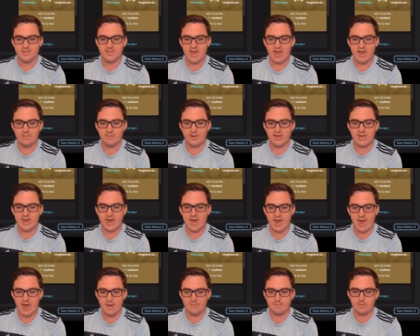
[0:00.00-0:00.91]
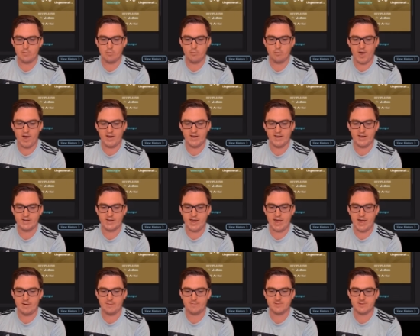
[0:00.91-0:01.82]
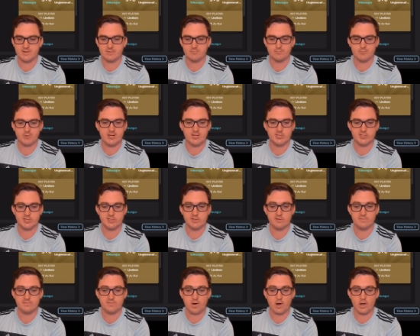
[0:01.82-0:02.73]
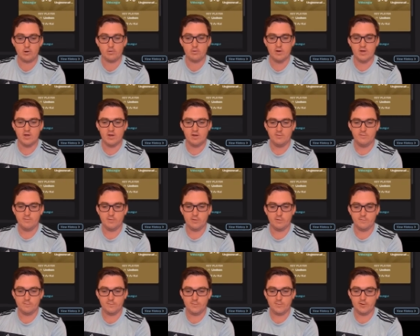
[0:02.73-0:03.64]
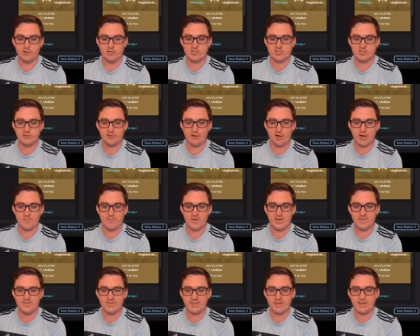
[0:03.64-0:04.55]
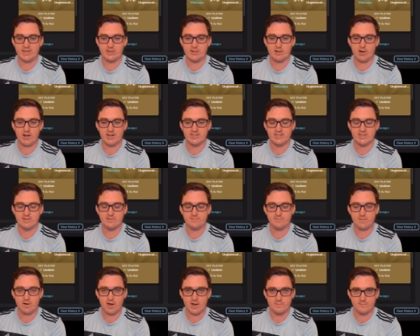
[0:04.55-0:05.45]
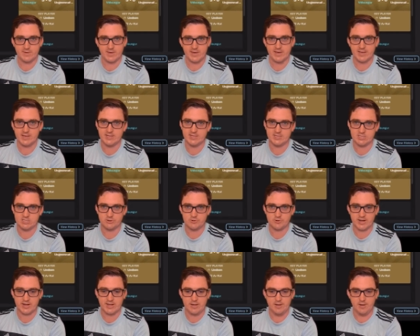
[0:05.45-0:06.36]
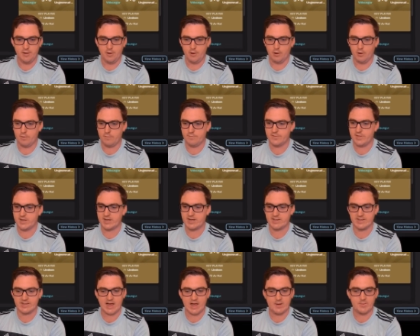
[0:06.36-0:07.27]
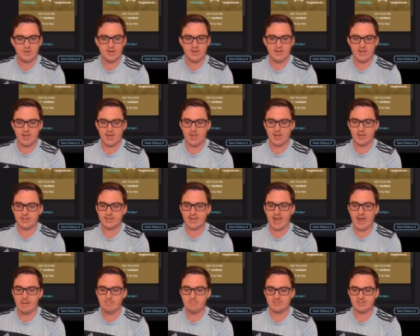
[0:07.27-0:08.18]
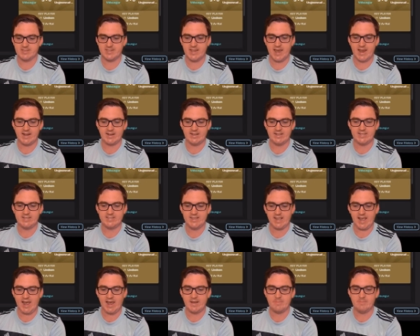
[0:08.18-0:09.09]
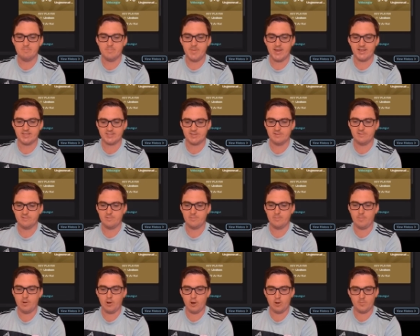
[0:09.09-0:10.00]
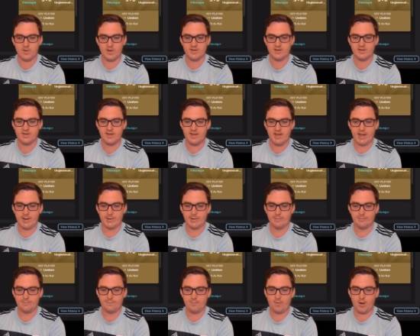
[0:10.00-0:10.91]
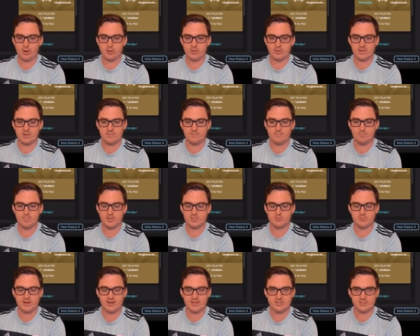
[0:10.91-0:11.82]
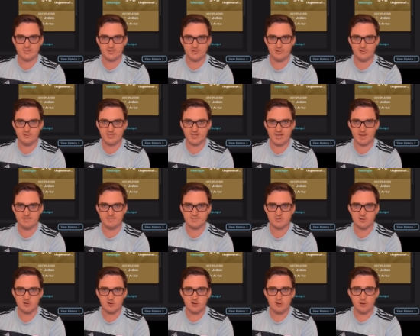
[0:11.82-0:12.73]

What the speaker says: that we have won it after reaching the final for the first time in the 95-year history of the club in game. So that is a massive moment in a final between two teams